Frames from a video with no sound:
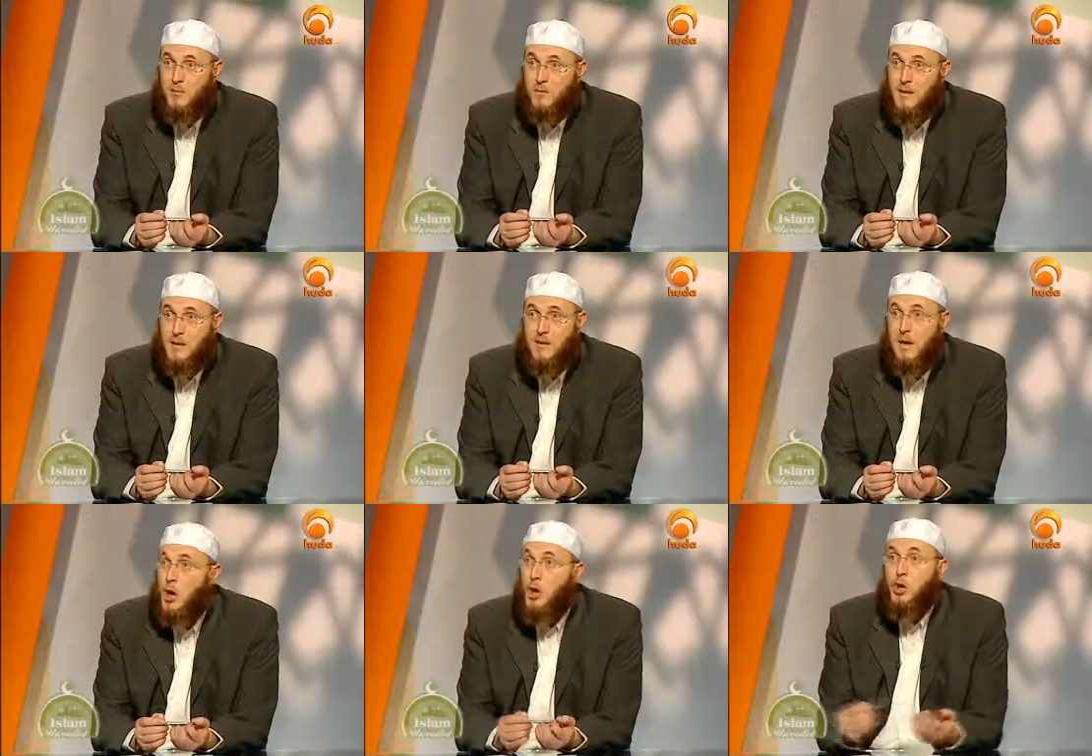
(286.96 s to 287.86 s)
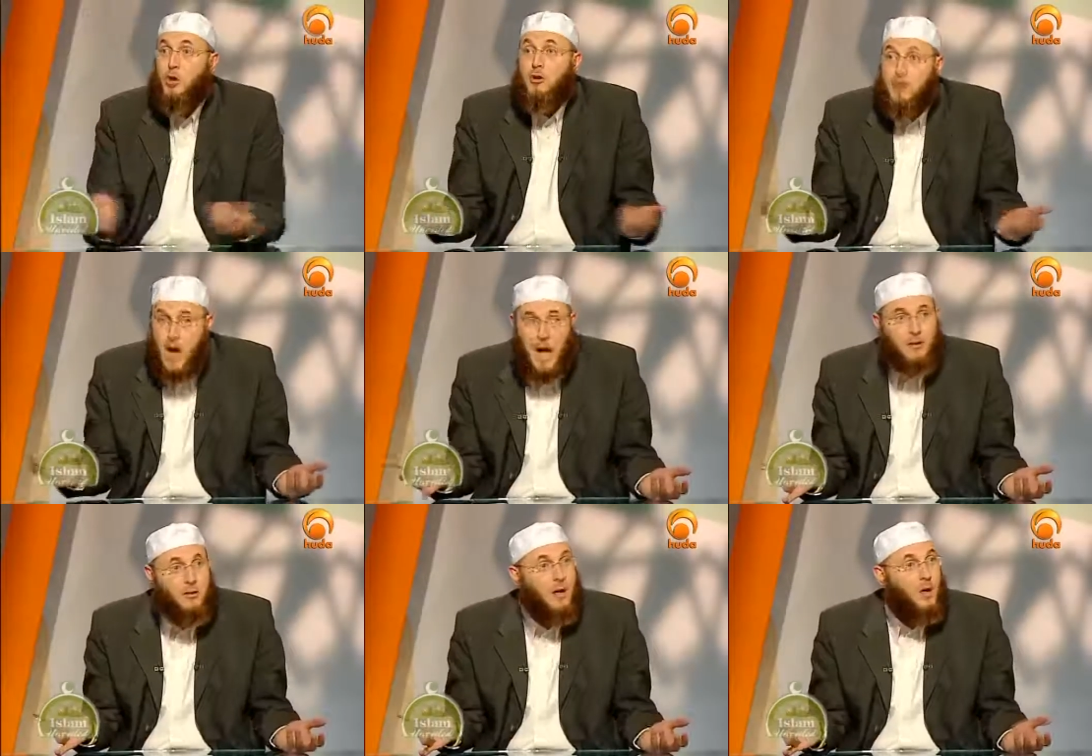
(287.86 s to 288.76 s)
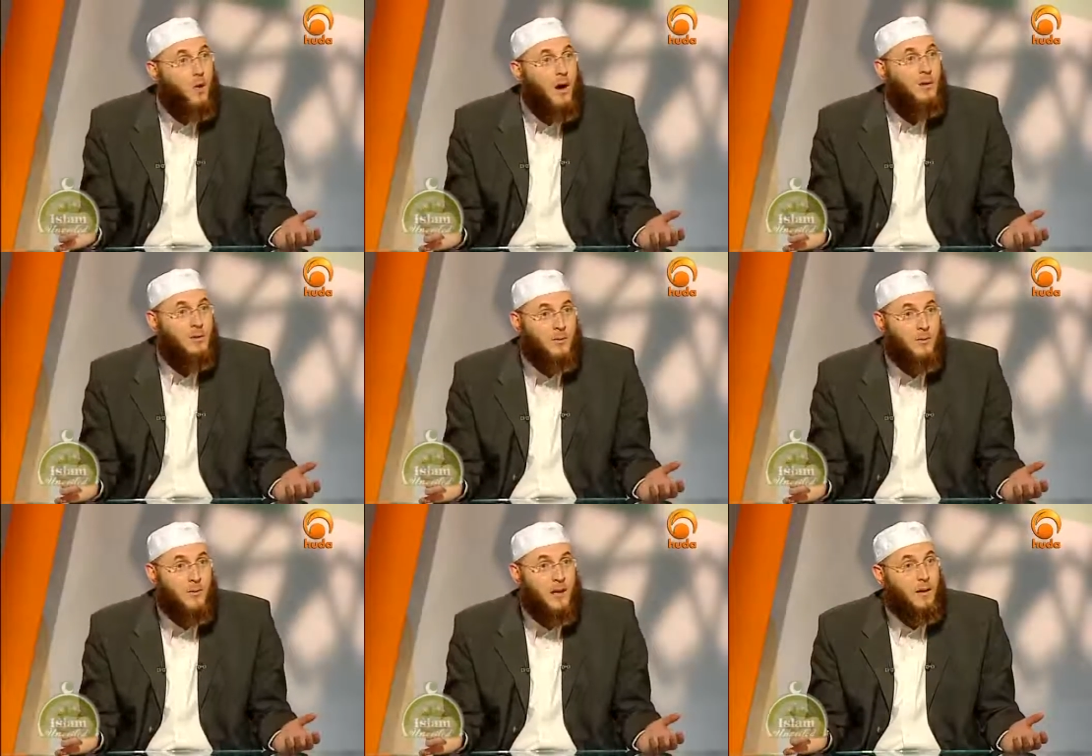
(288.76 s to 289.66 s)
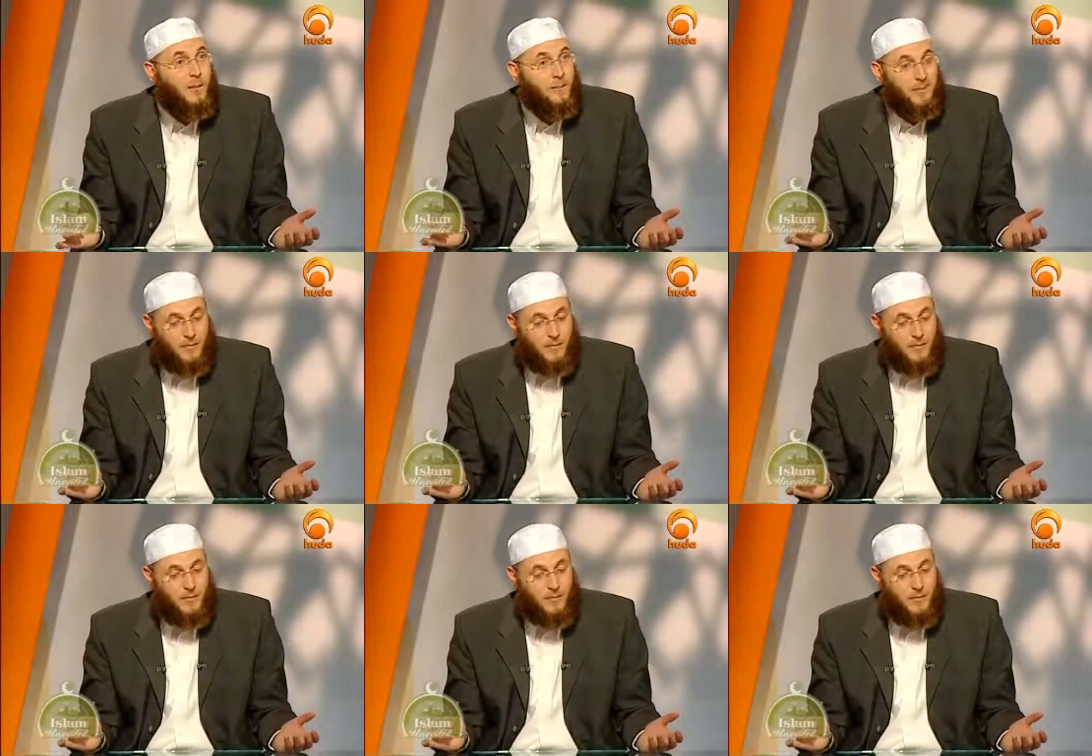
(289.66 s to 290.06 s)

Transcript: accept faith? You're not required to do that.